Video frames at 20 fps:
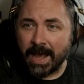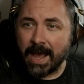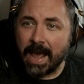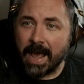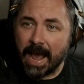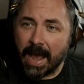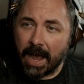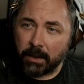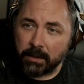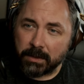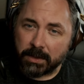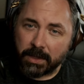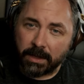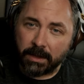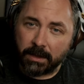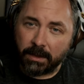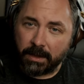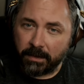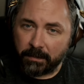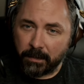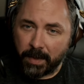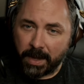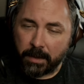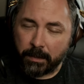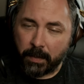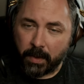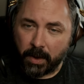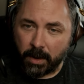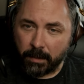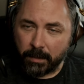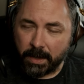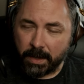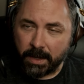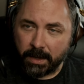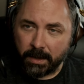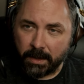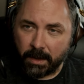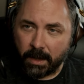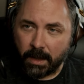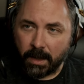I was going to leave my apartment,
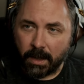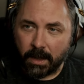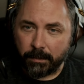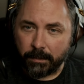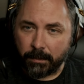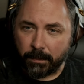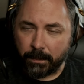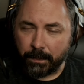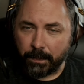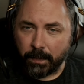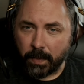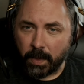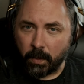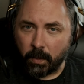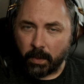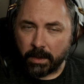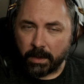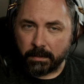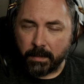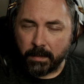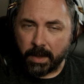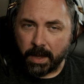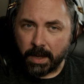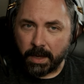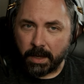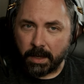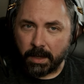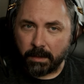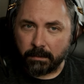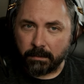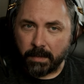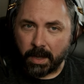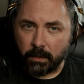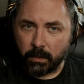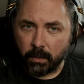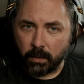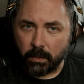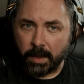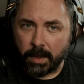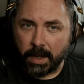with my
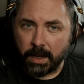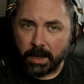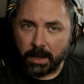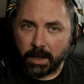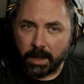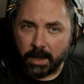roommate,